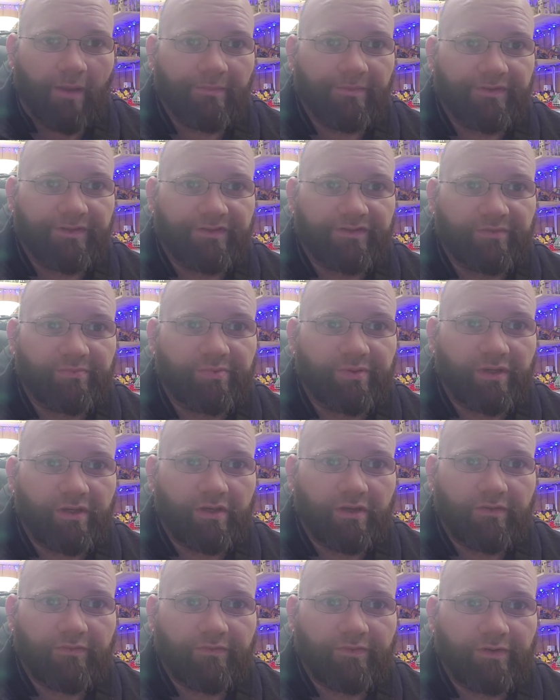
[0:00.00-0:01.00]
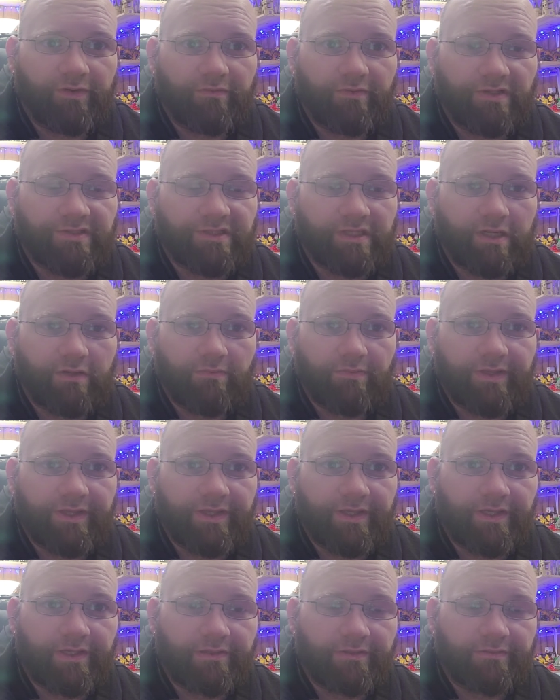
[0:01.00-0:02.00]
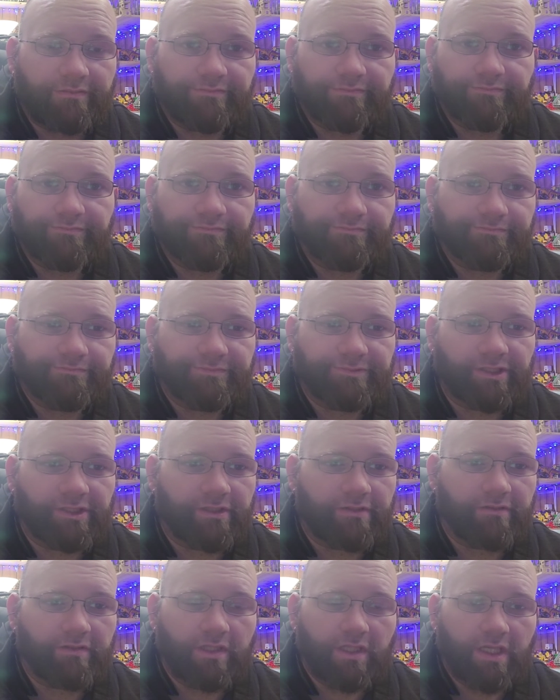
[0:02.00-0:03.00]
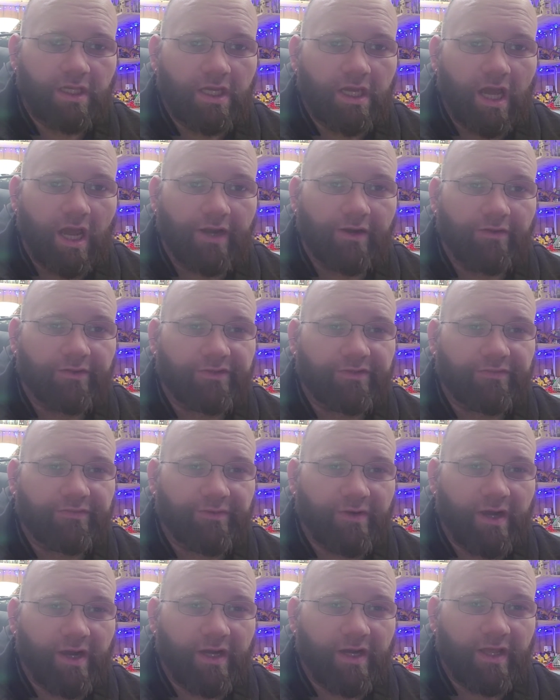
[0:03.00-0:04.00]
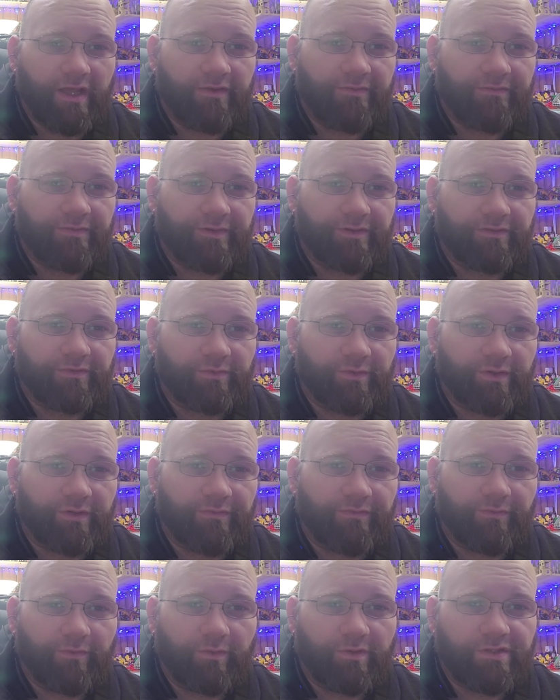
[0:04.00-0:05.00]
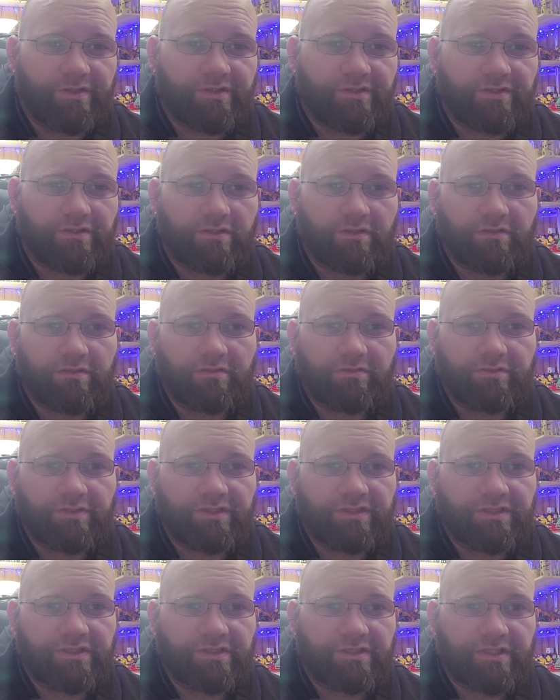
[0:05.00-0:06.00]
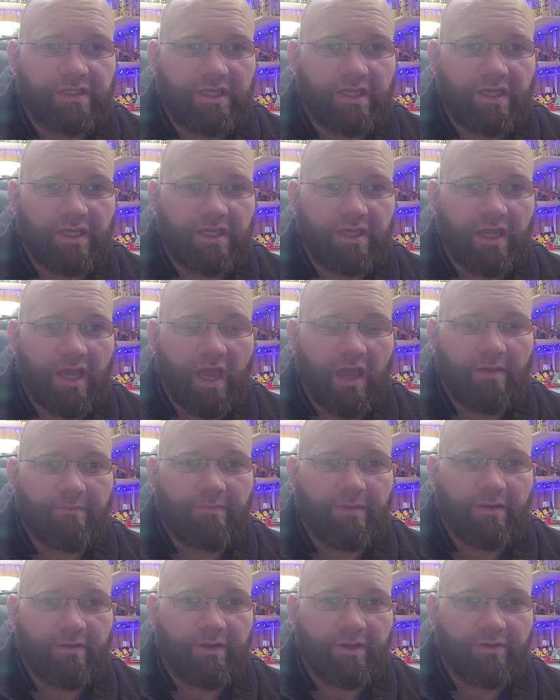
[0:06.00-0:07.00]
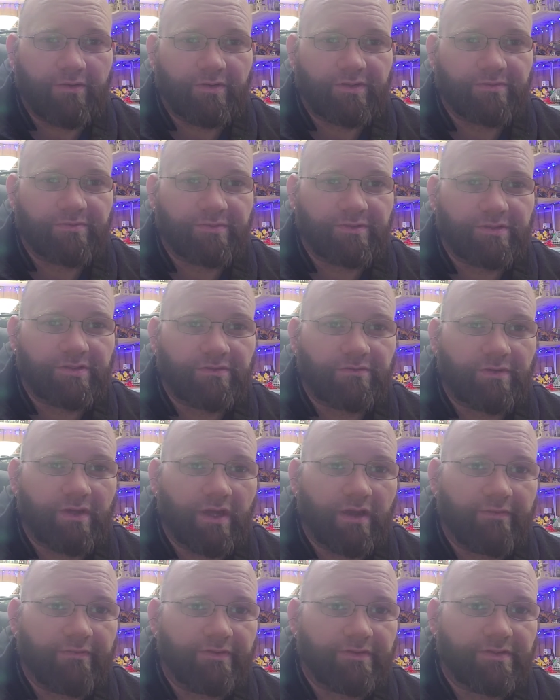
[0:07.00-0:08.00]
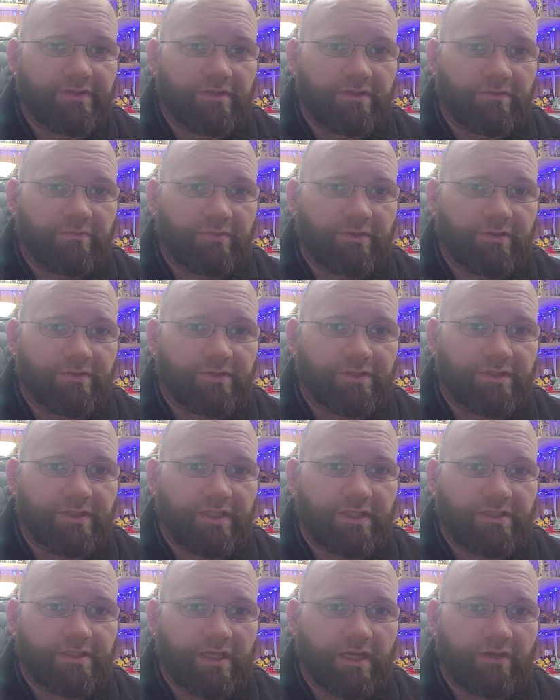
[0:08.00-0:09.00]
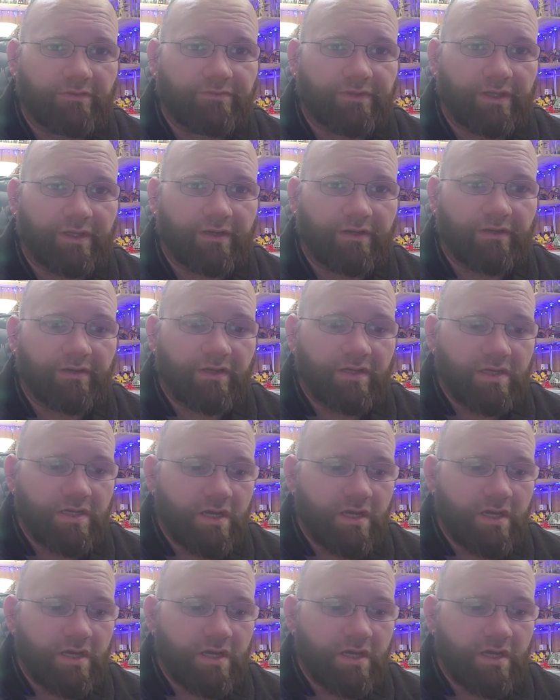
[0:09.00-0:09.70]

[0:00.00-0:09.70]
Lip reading: I'm going to disappear for the rest of that weekend. You know, I know it's a Friday for the 24th, so just to say Merry Christmas to every single person that's out there.